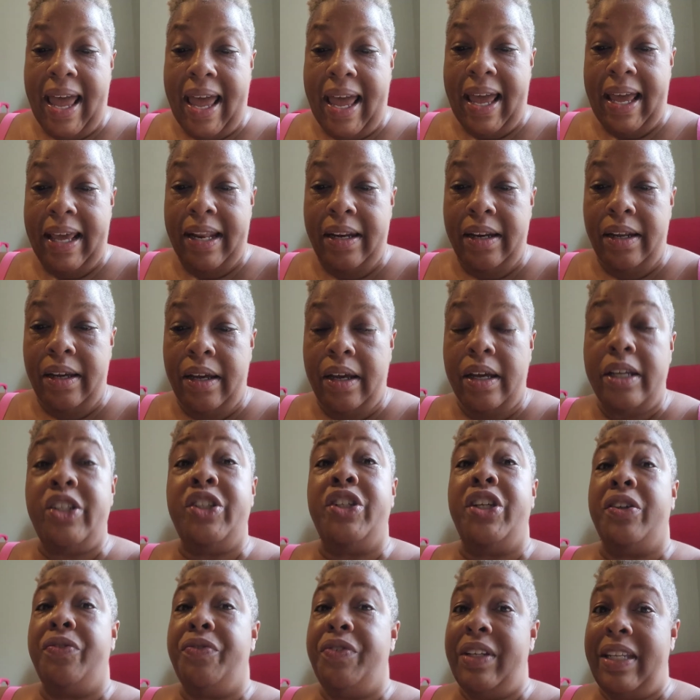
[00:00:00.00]
had a
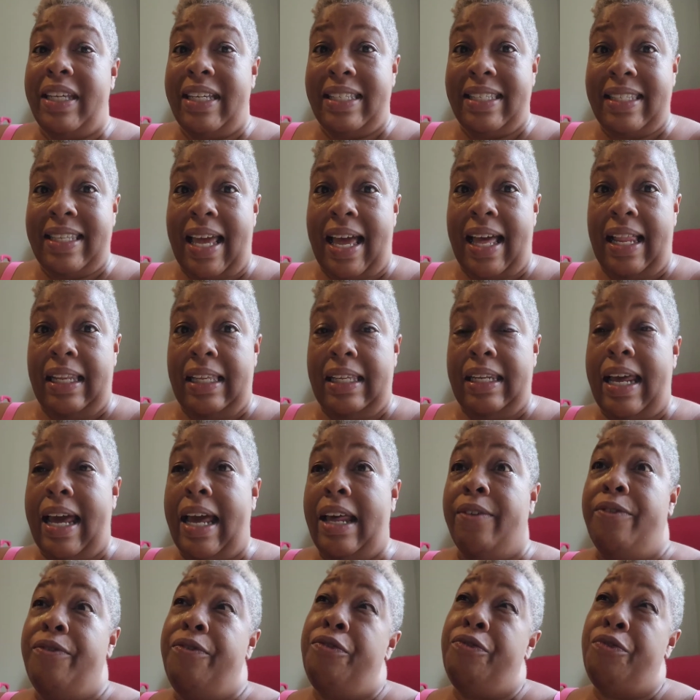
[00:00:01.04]
Chick-fil-A salad
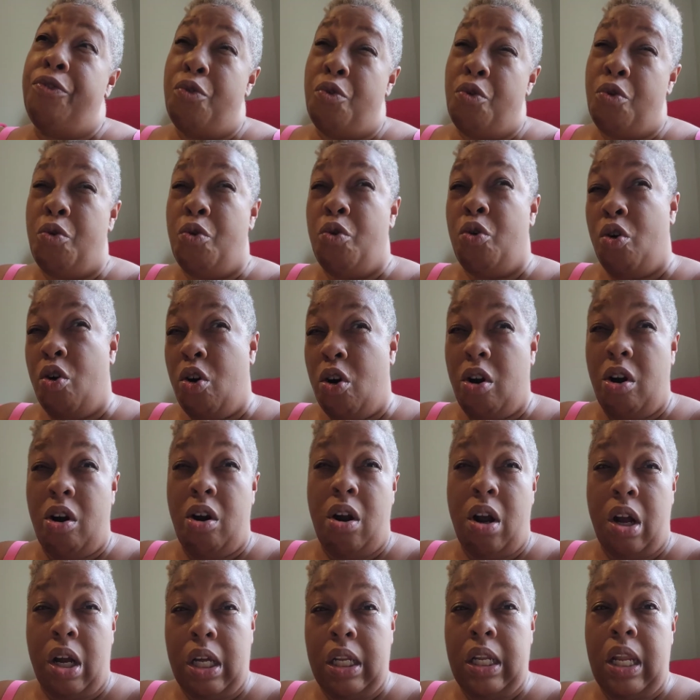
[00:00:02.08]
at four
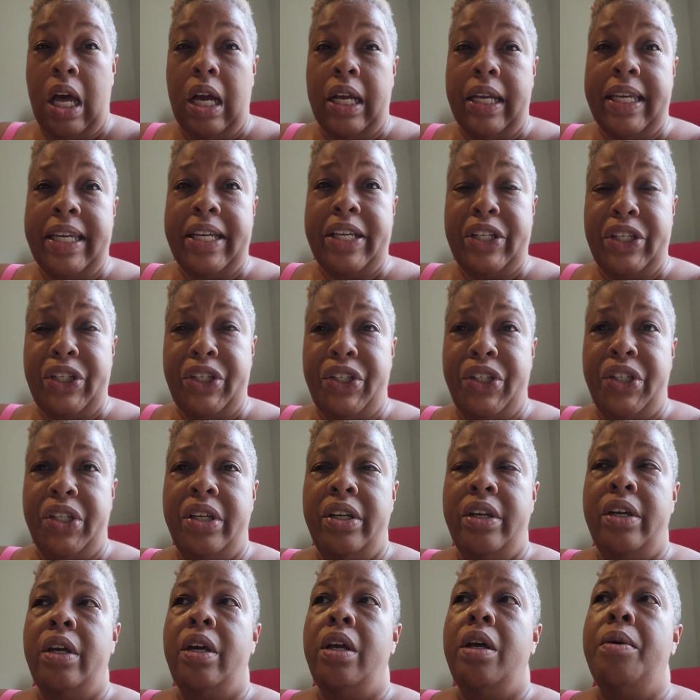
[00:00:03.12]
o'clock-ish
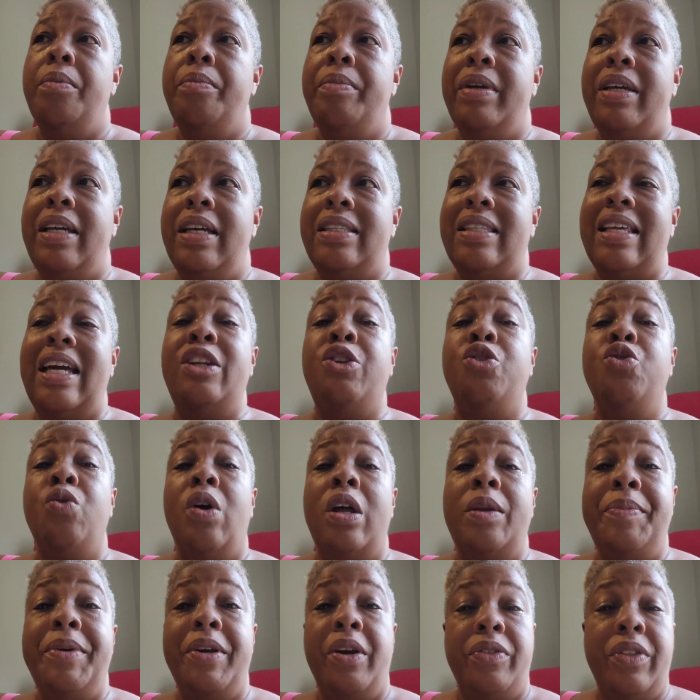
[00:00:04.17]
because I knew
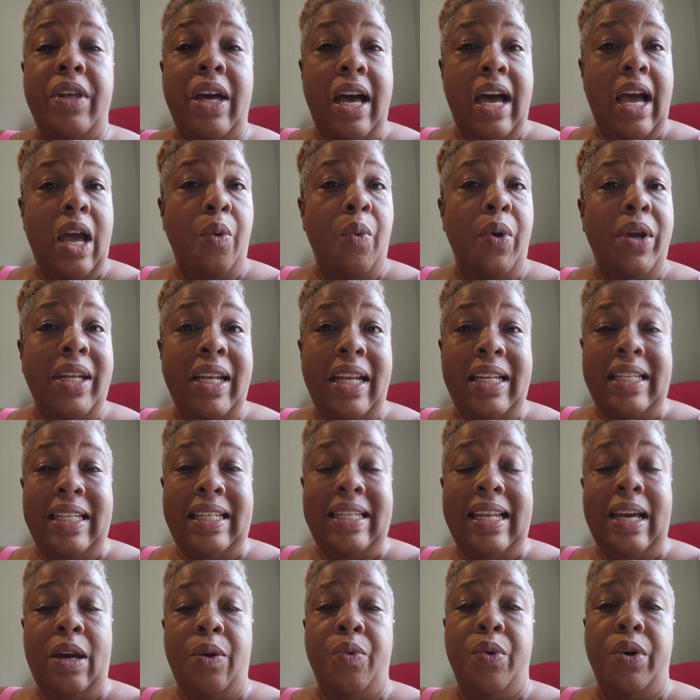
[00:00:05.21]
I'd be on the highway and I did
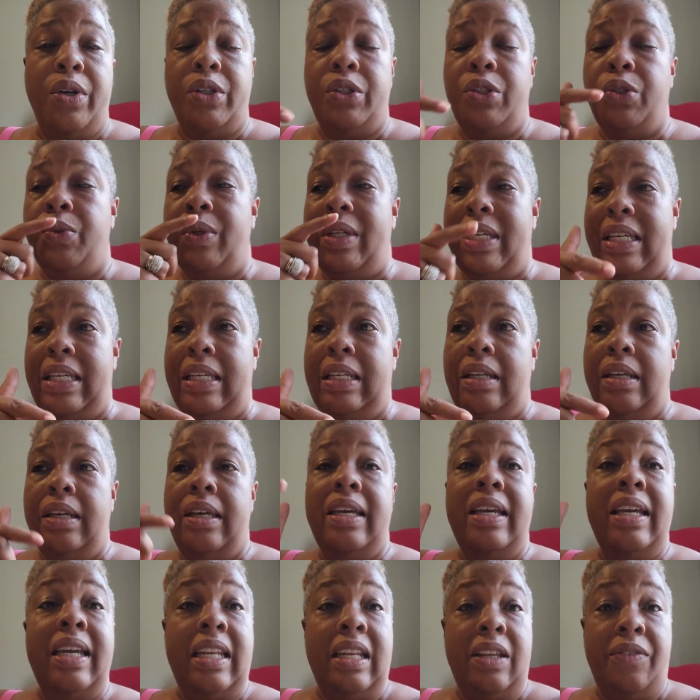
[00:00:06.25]
not want to eat
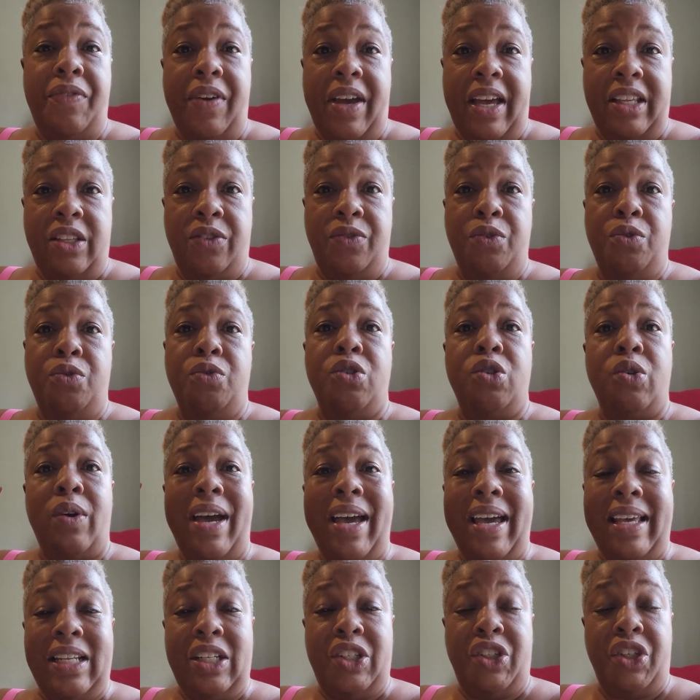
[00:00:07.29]
any fast food. So I
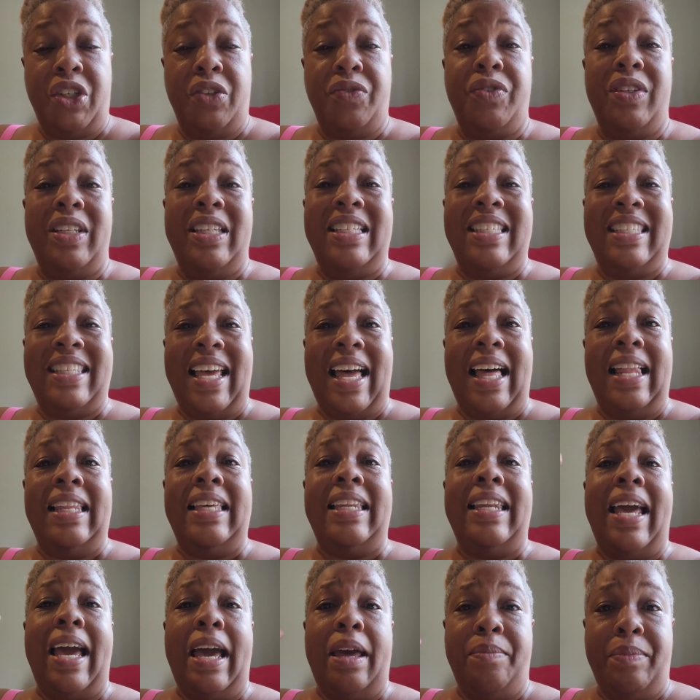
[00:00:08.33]
had a Chick-fil-A
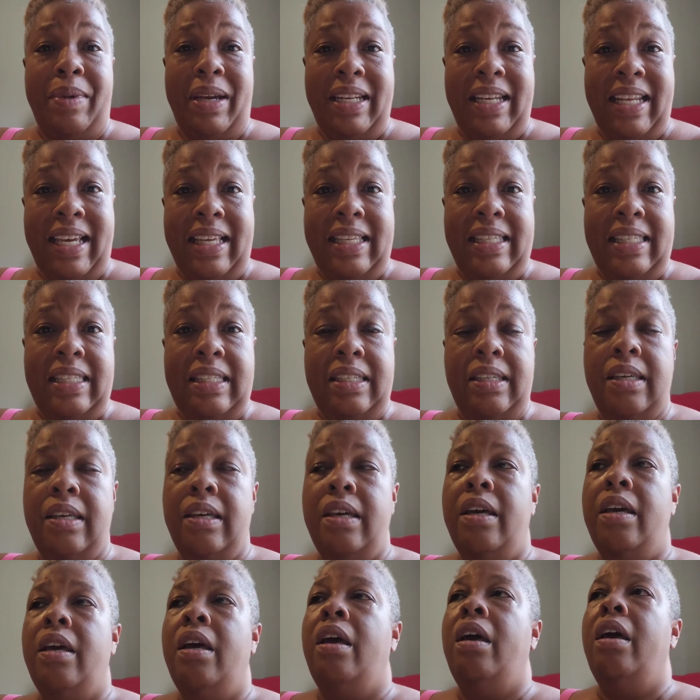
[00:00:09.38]
salad at my desk,
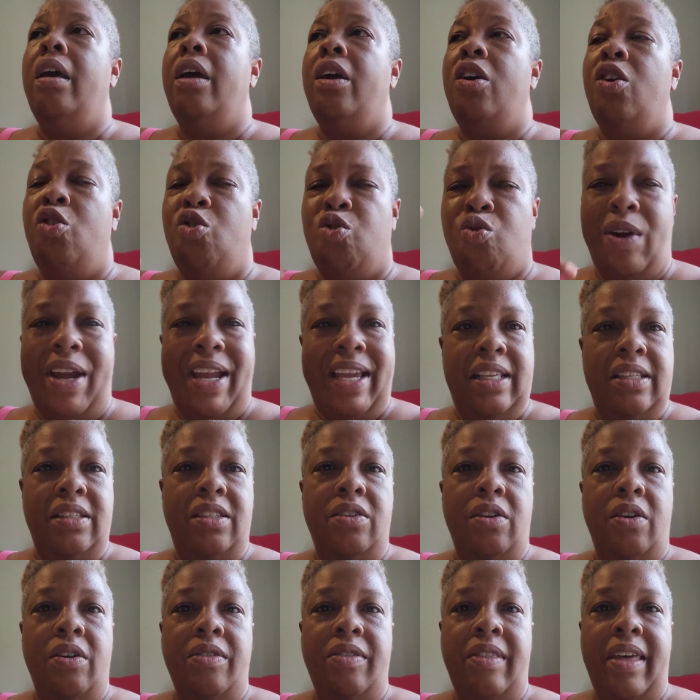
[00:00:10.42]
grazed
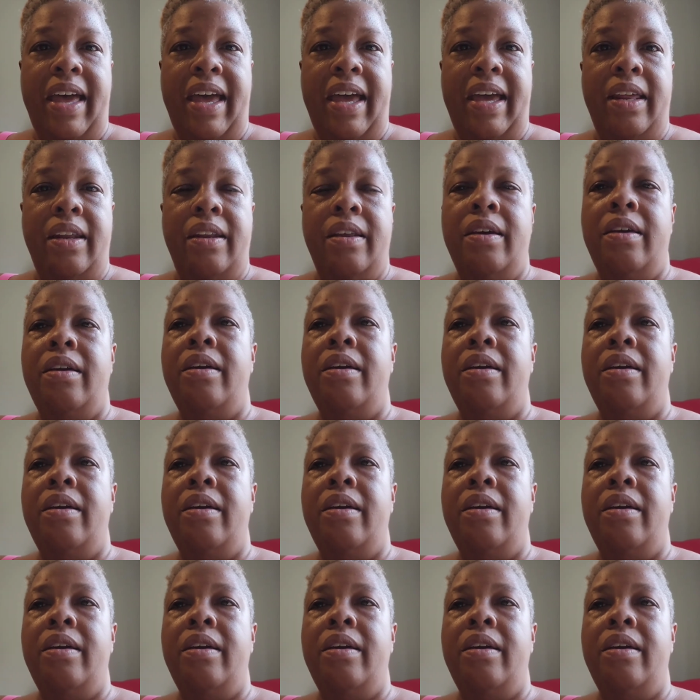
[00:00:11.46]
on that,